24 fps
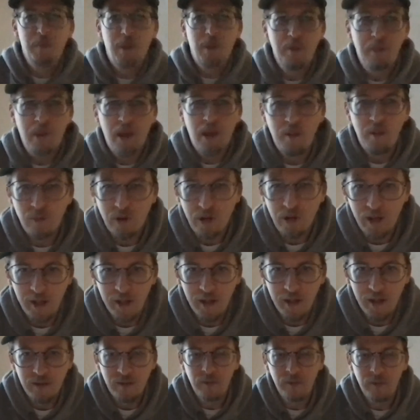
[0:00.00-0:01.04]
My mom
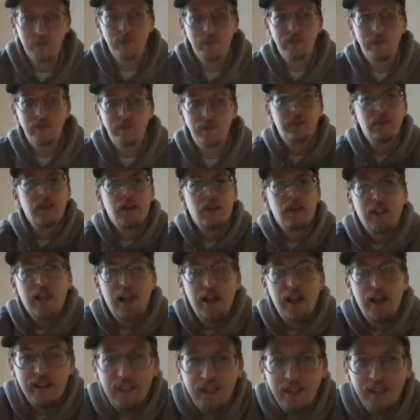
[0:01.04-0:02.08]
read a
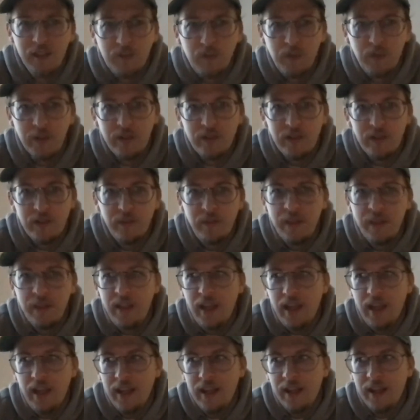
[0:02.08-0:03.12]
lot of kids' books to
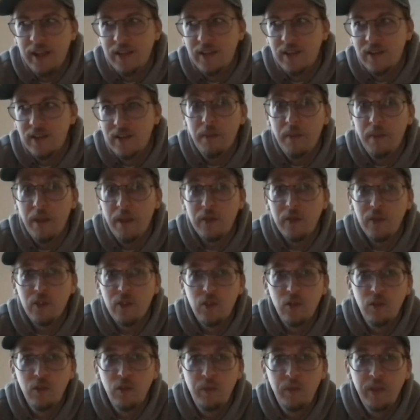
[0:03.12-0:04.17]
me, and Mouse
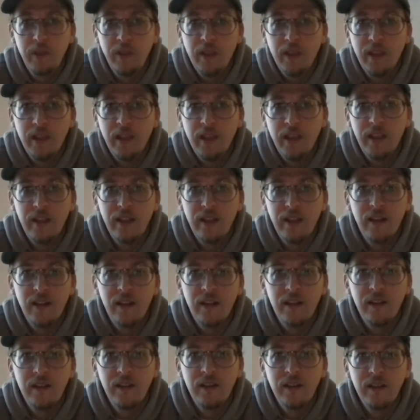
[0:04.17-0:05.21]
Soup
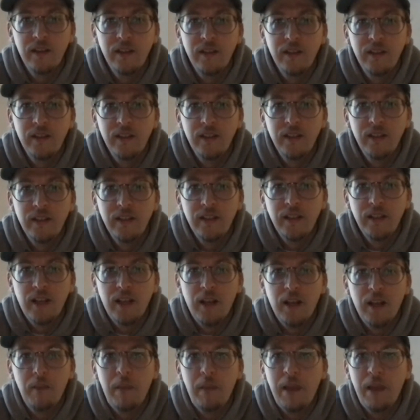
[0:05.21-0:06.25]
and
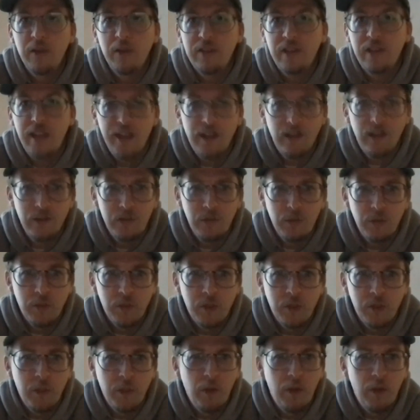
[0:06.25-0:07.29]
Mouse Tales,
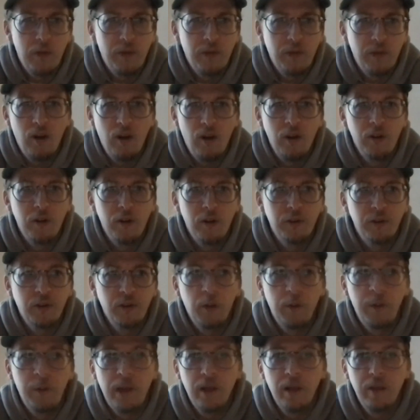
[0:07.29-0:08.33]
which are both Arnold
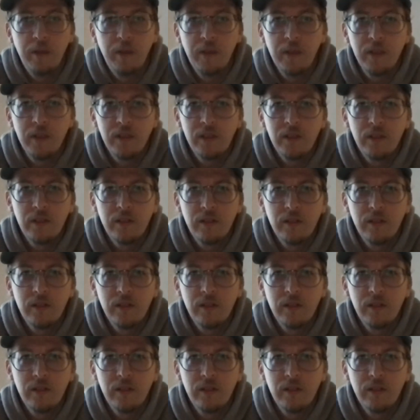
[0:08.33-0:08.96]
Nobel books.